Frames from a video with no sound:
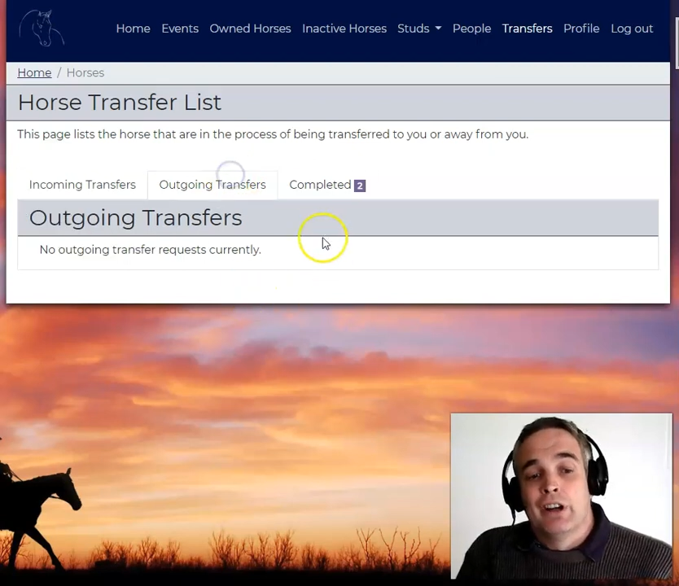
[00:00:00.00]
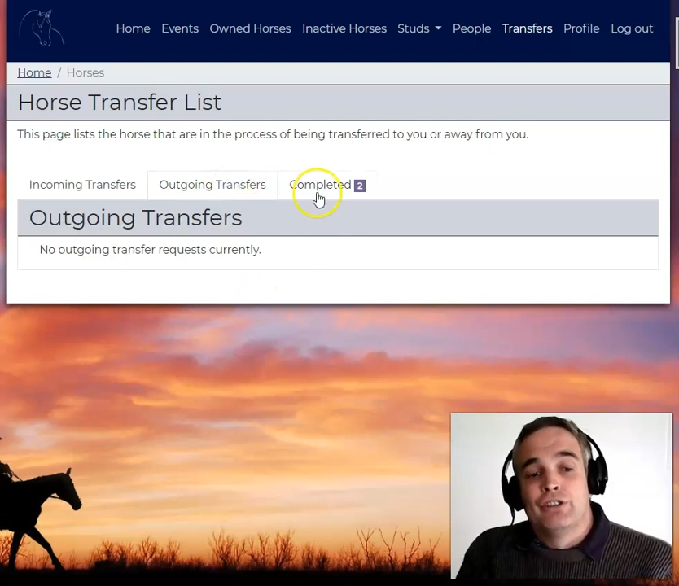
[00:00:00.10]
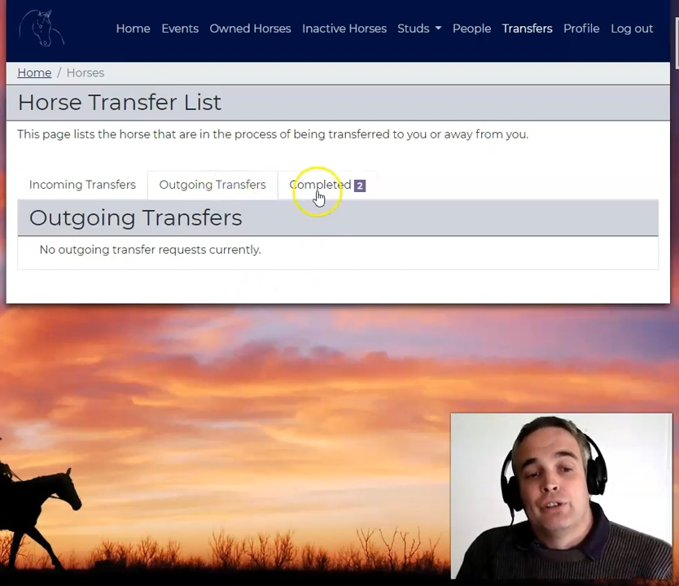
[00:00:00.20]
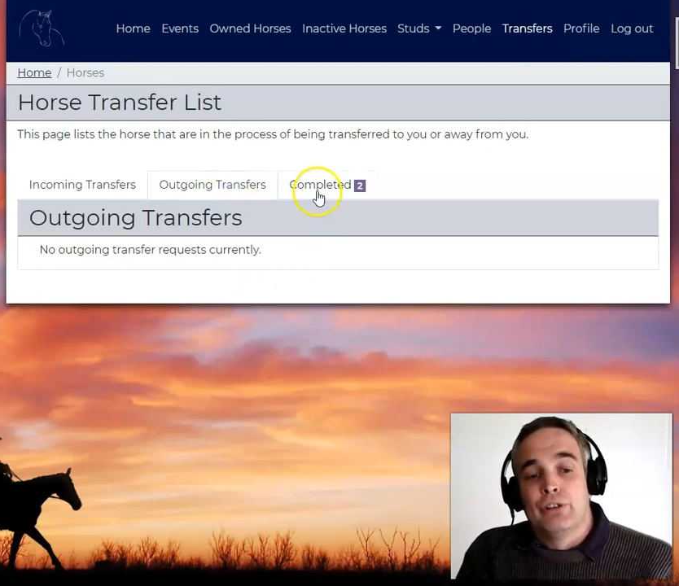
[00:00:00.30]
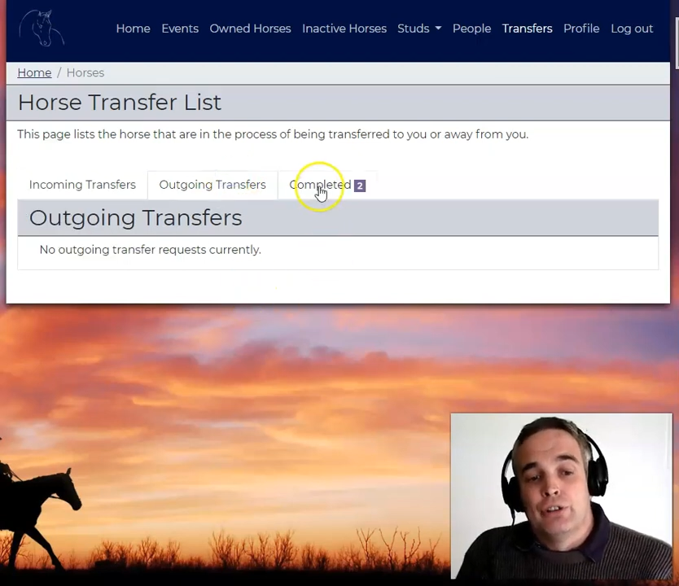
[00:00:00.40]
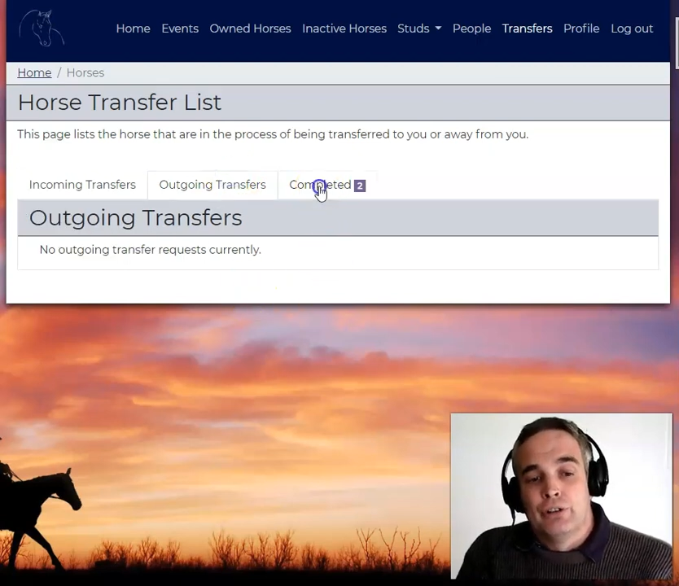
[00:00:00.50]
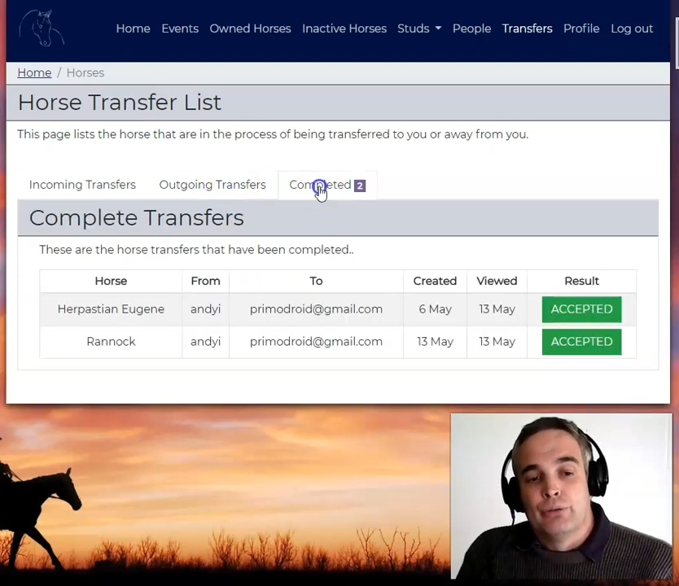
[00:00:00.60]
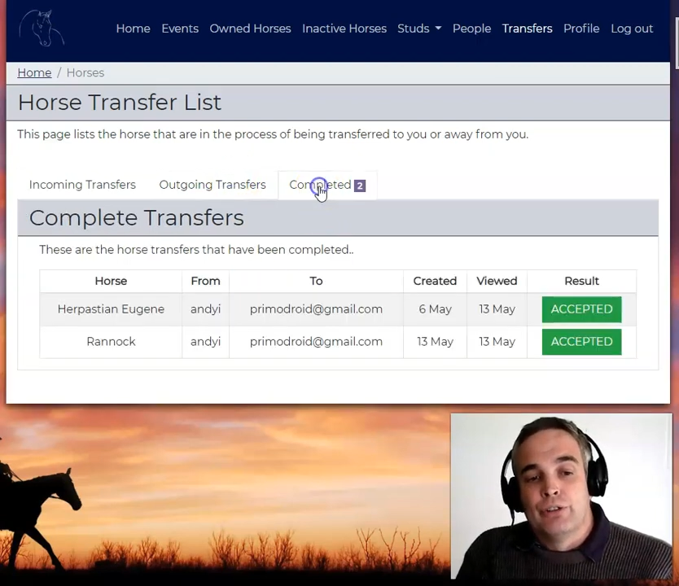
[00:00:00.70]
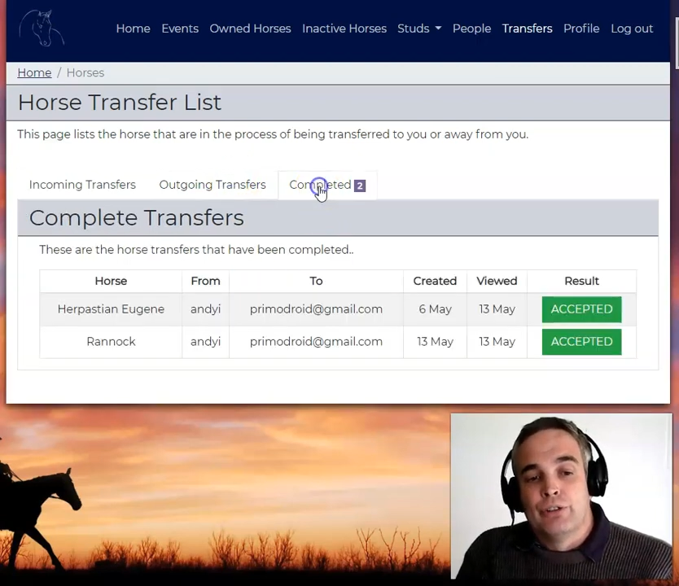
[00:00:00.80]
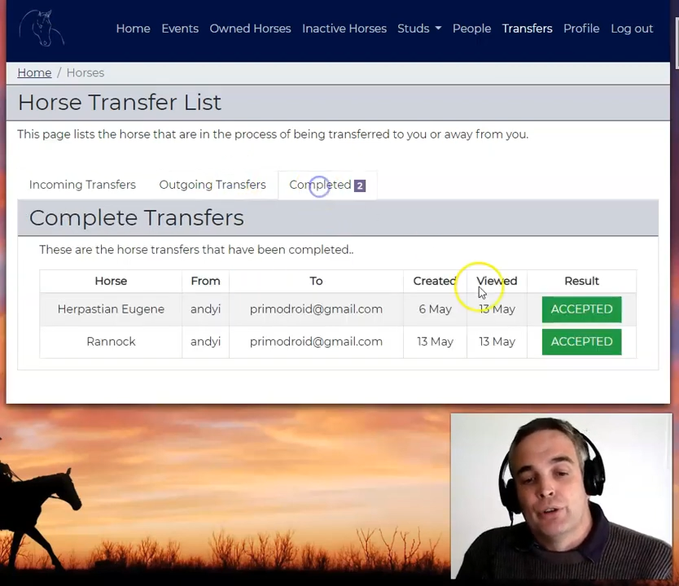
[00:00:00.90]
until it
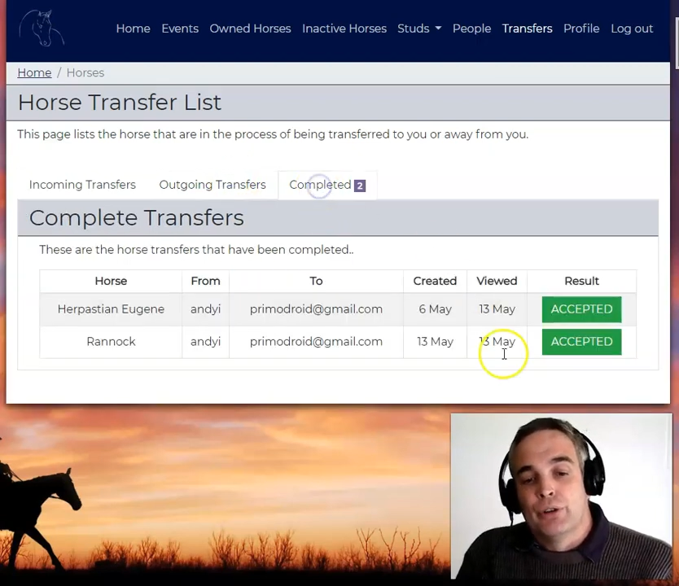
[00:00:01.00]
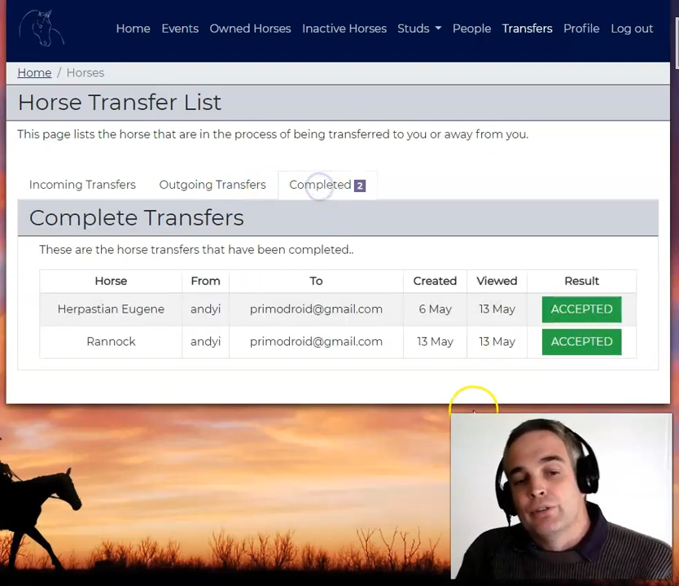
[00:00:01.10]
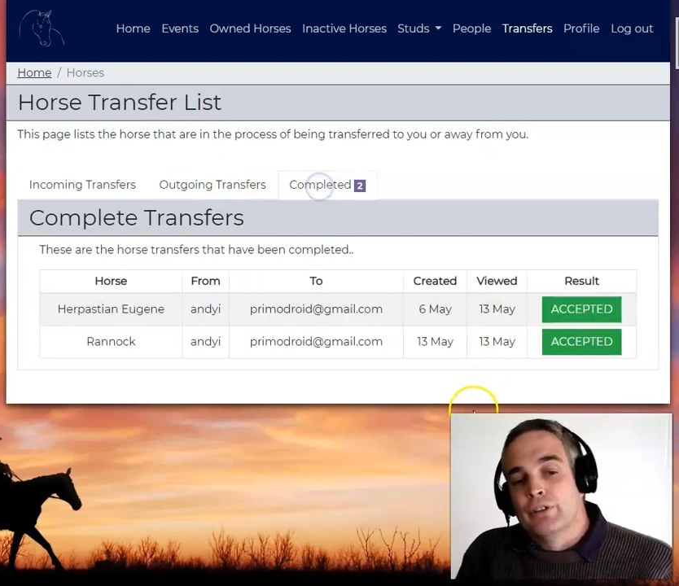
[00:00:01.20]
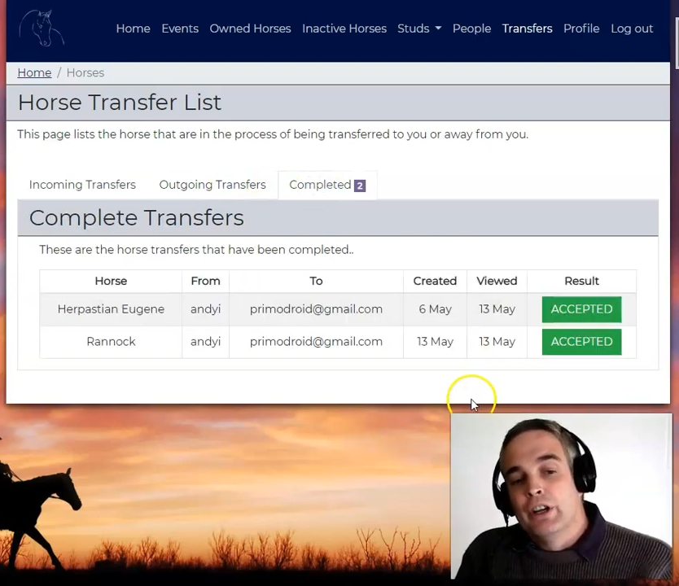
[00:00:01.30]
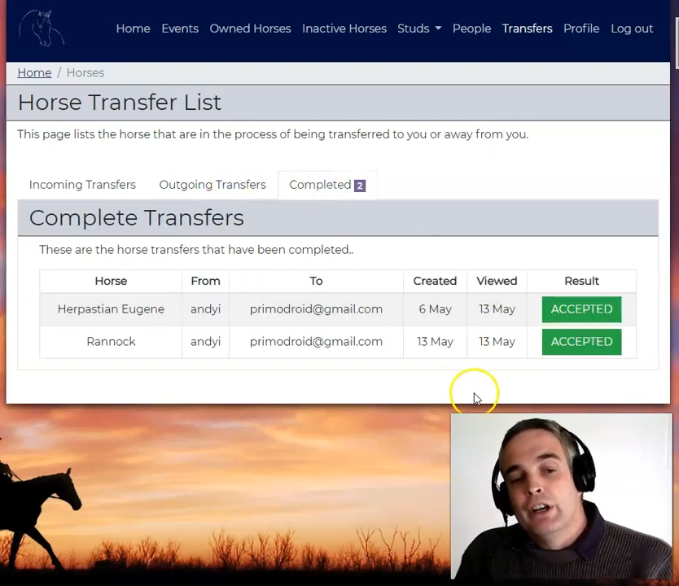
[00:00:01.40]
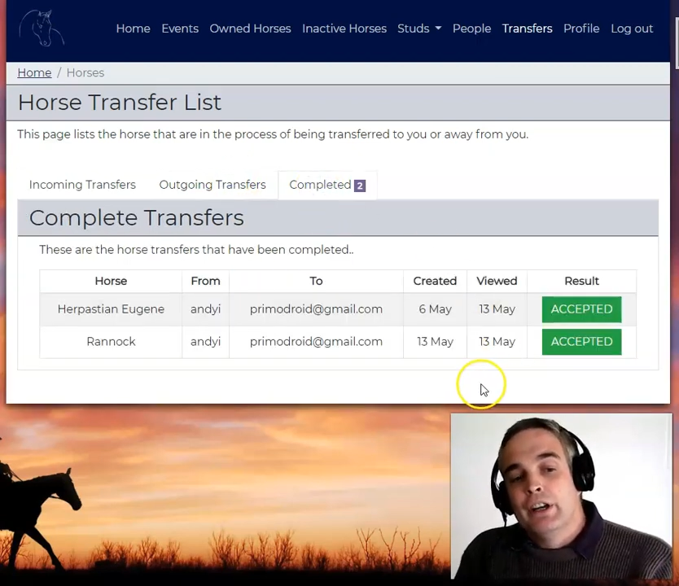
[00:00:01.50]
is resolved